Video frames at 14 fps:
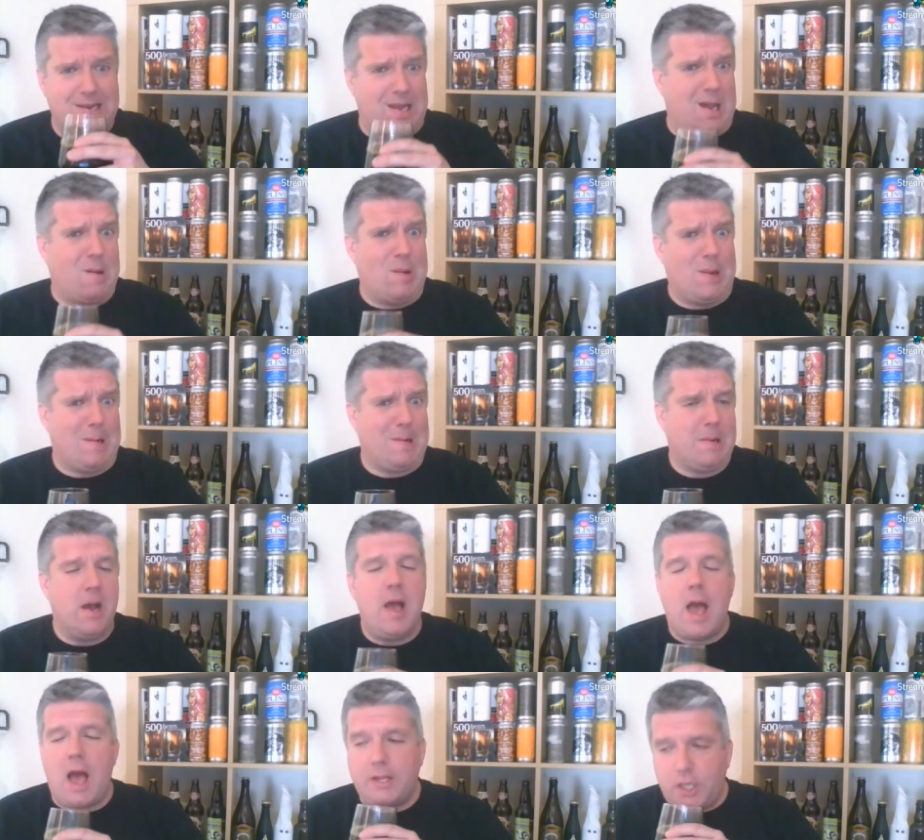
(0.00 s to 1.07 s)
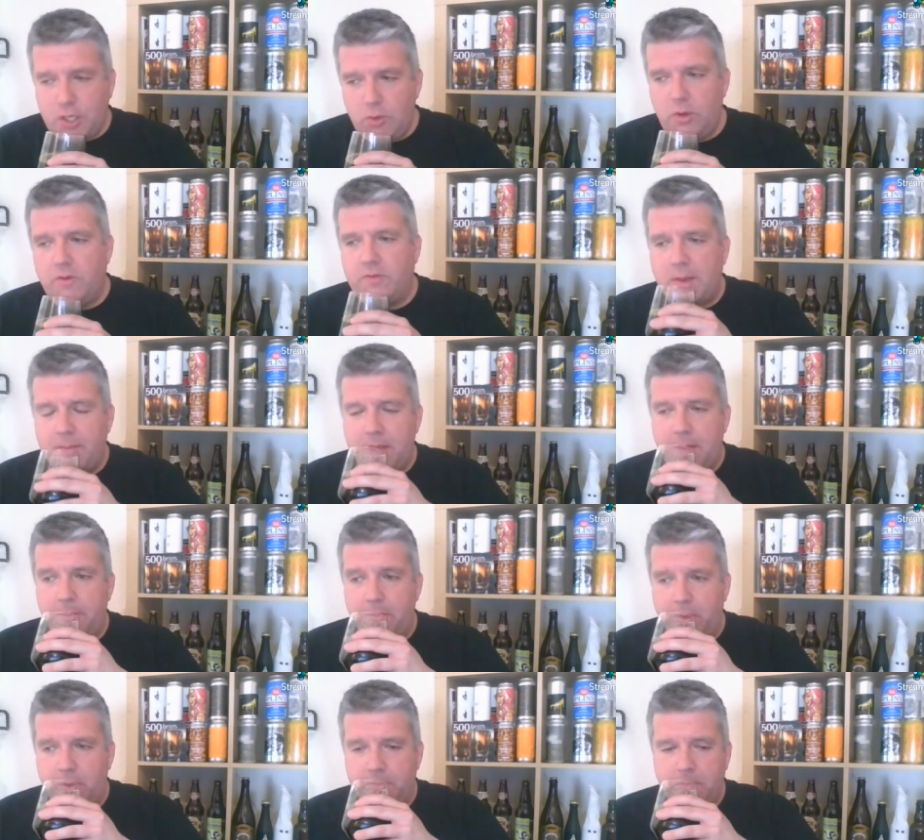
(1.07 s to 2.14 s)
right now. I do love that beer,
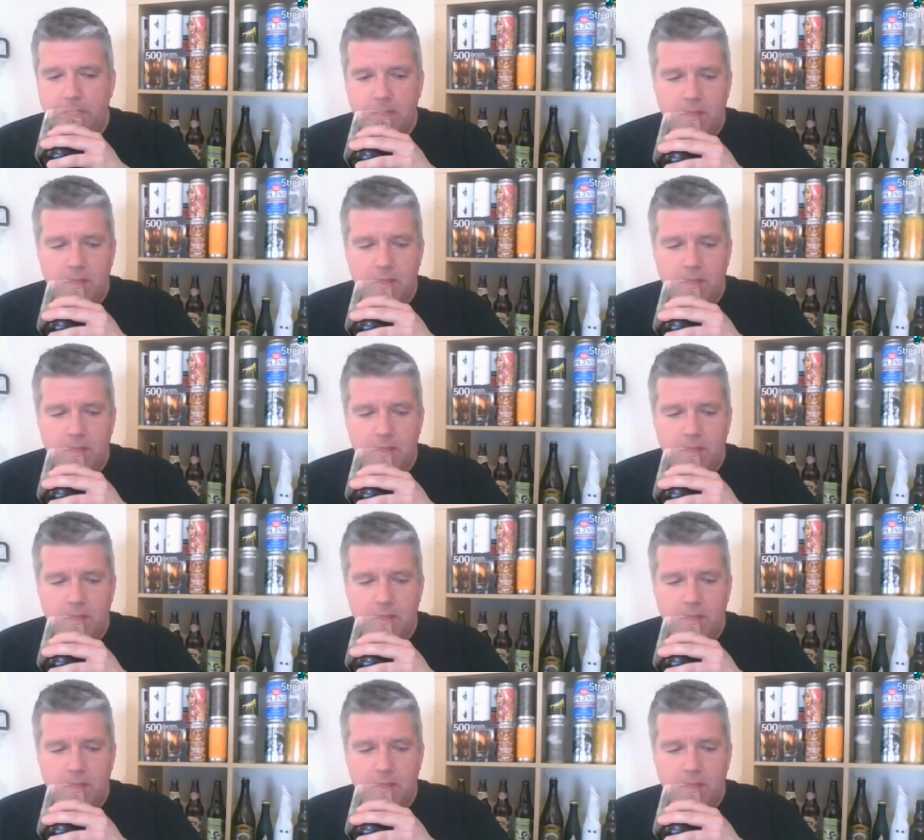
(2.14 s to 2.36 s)
but